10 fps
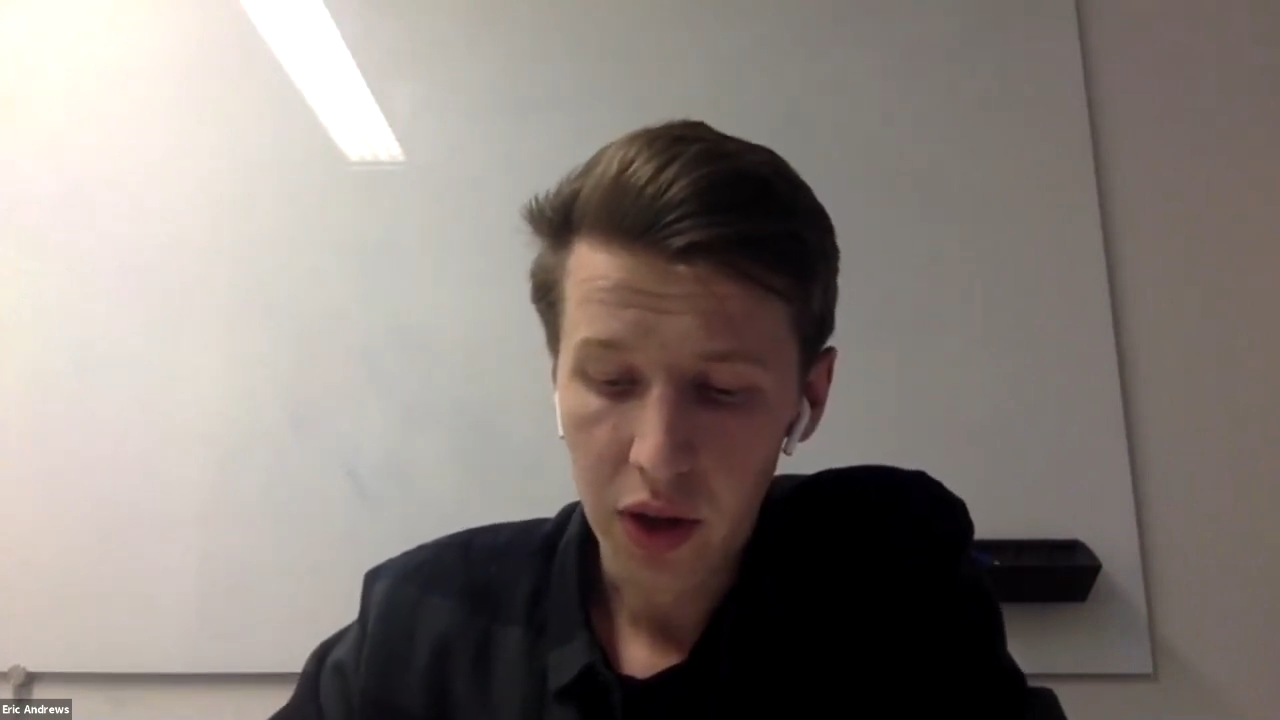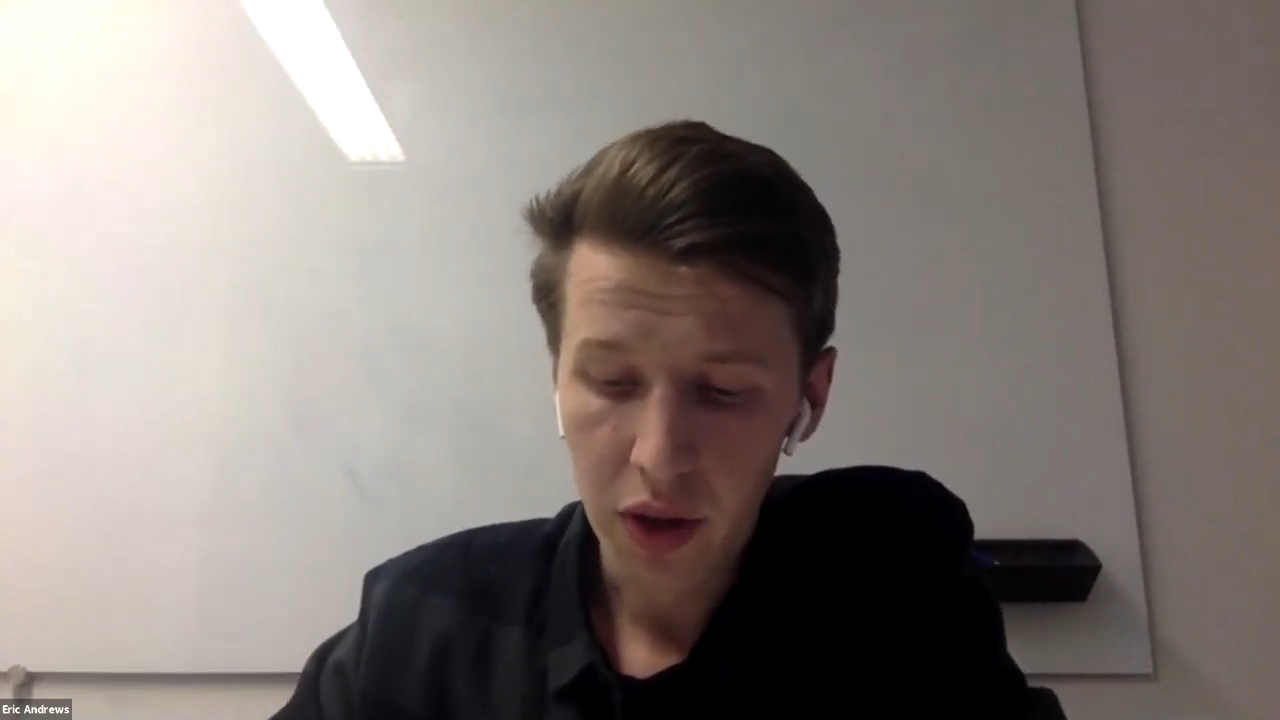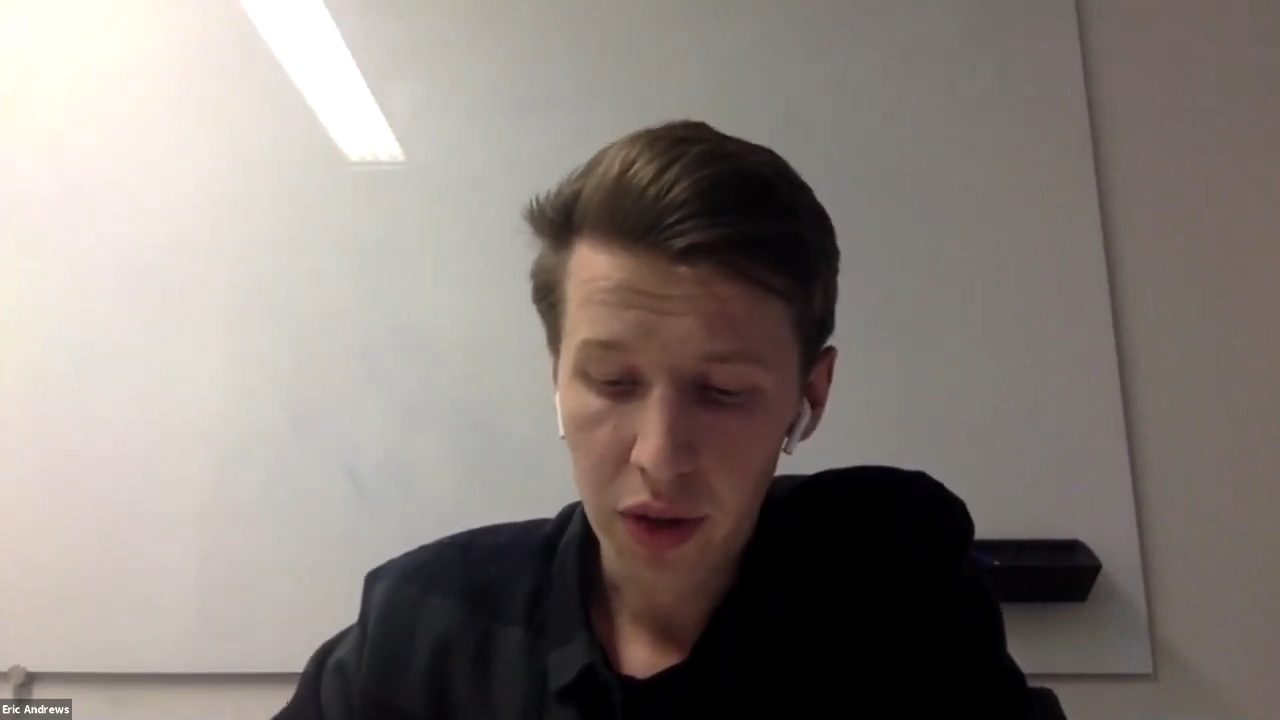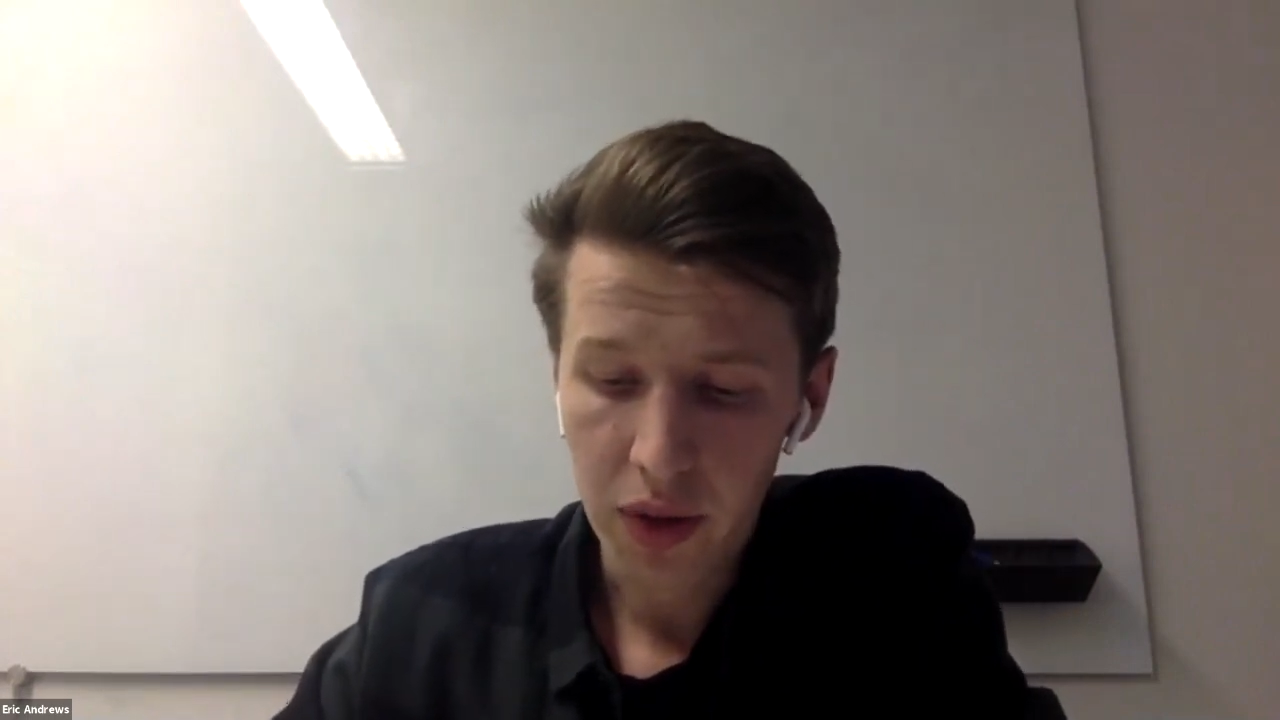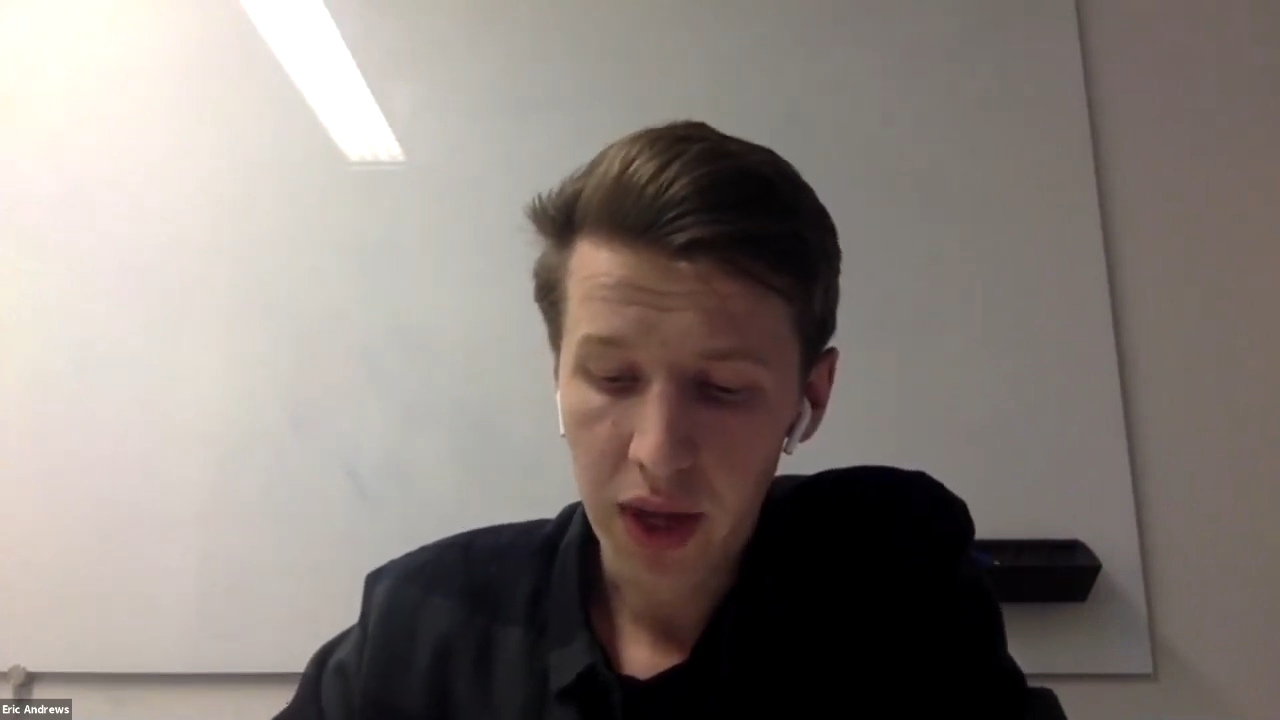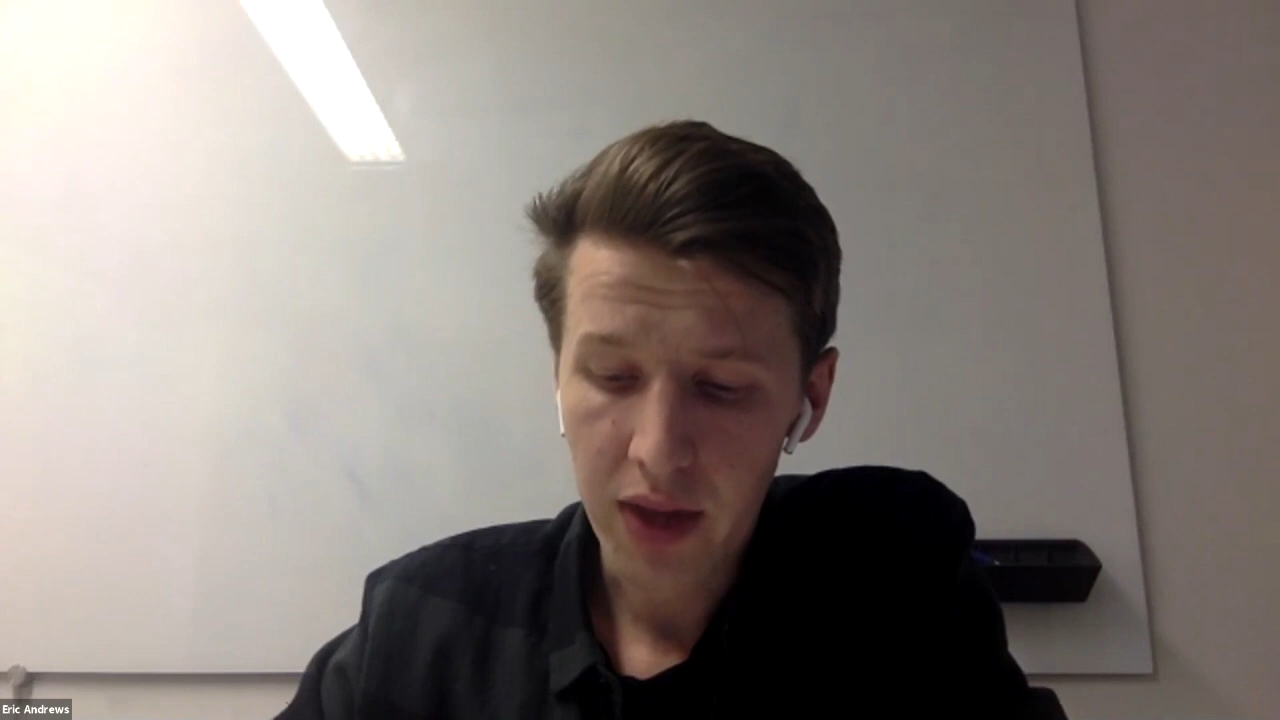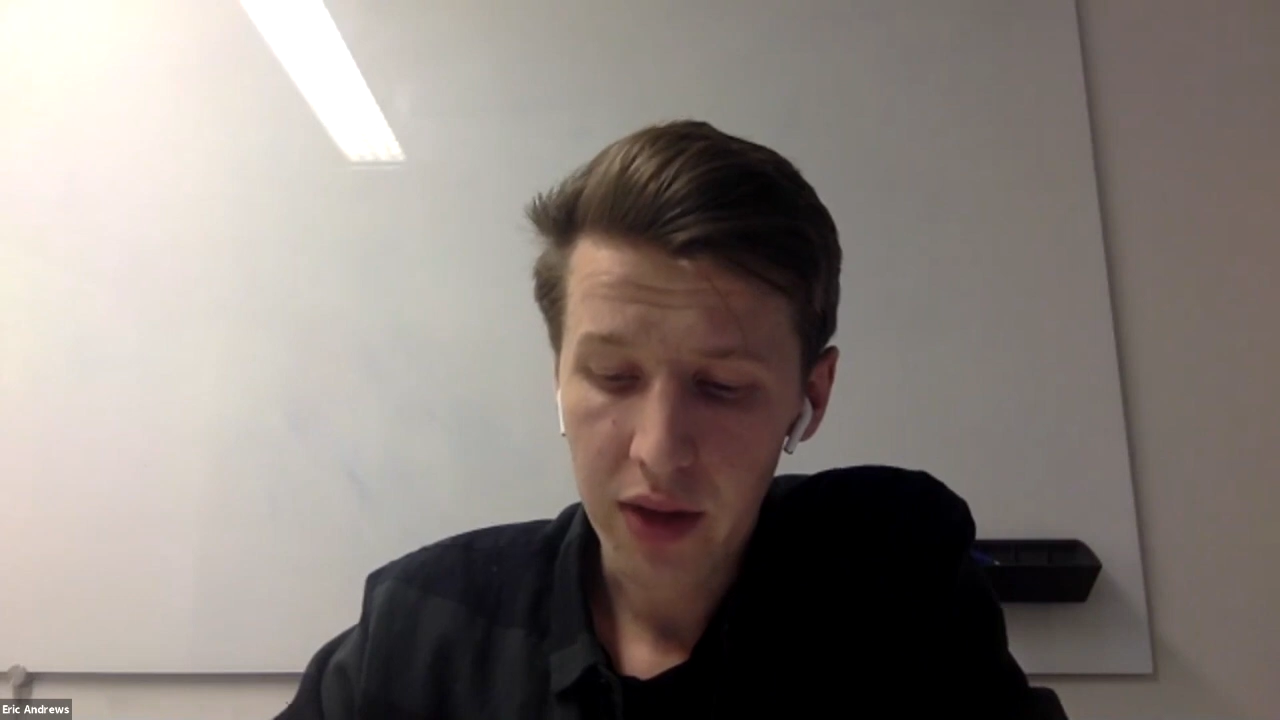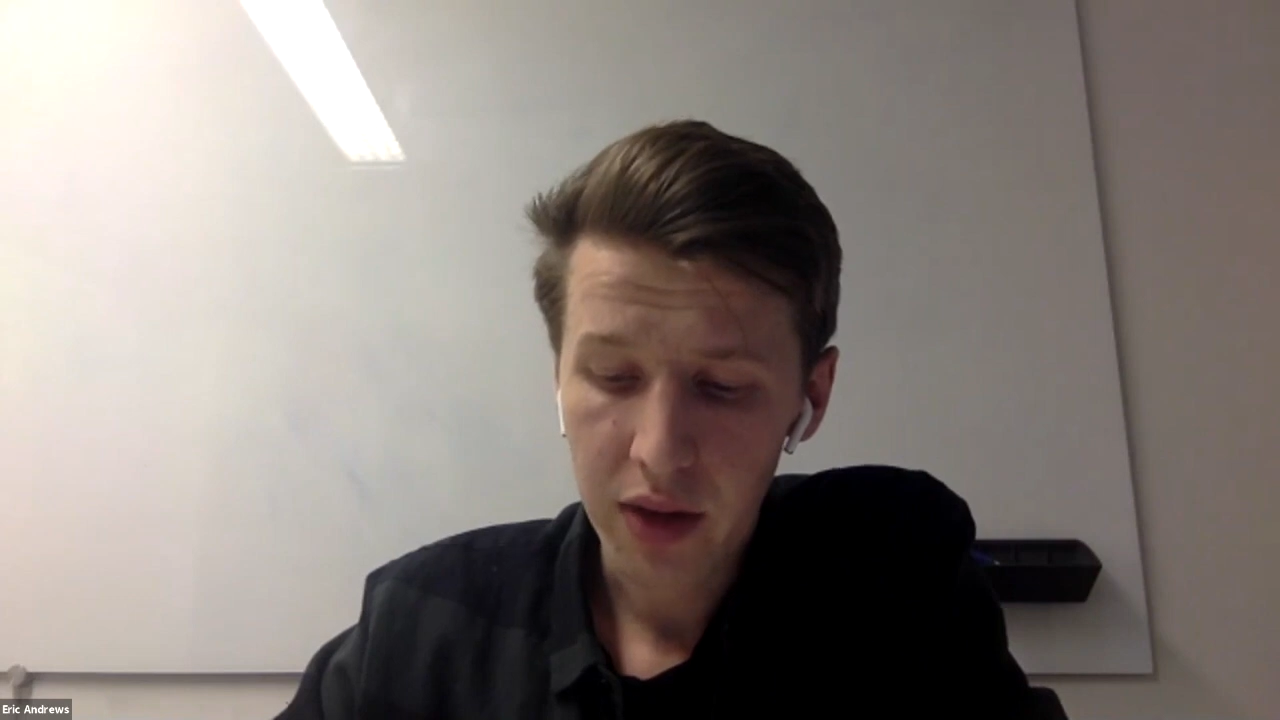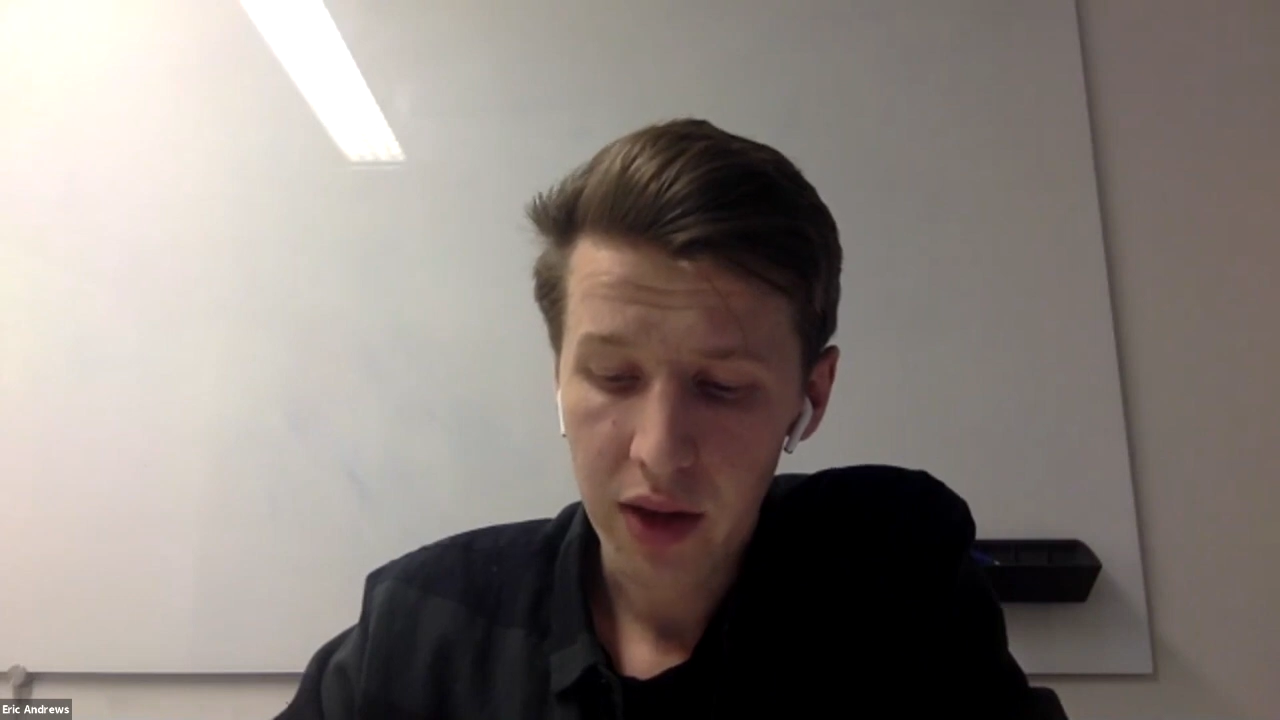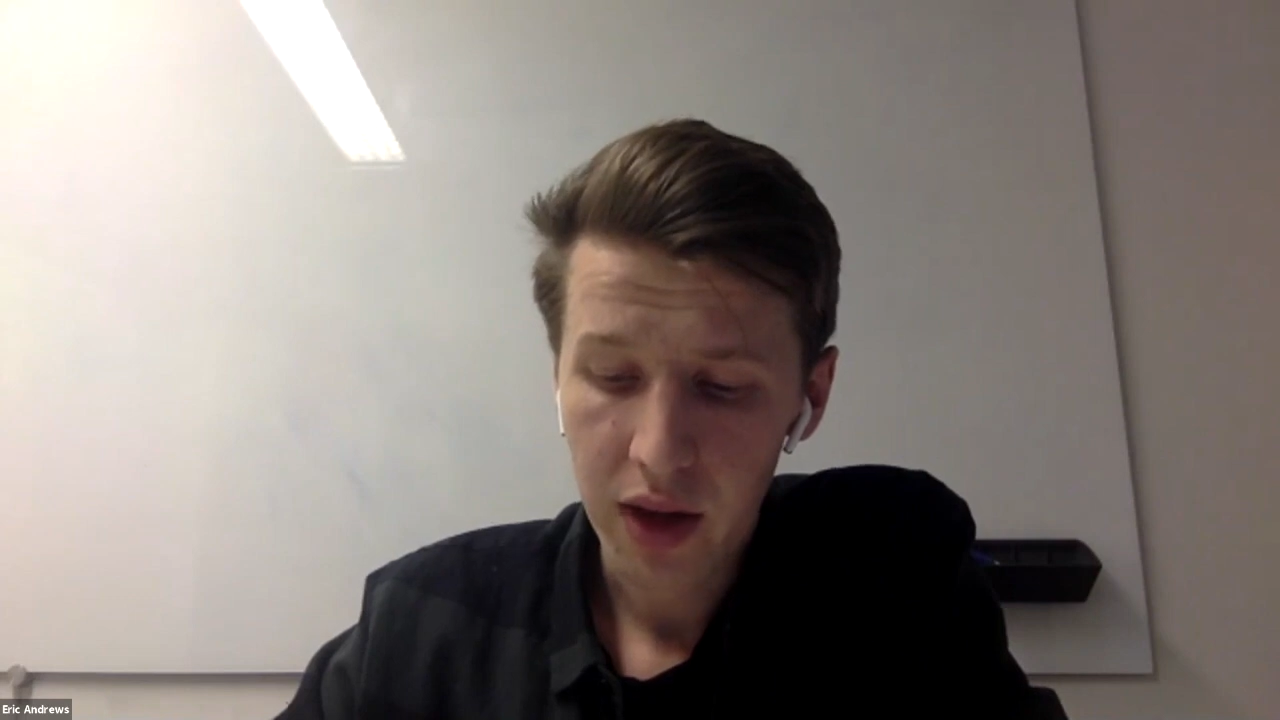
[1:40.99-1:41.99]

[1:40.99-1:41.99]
go through that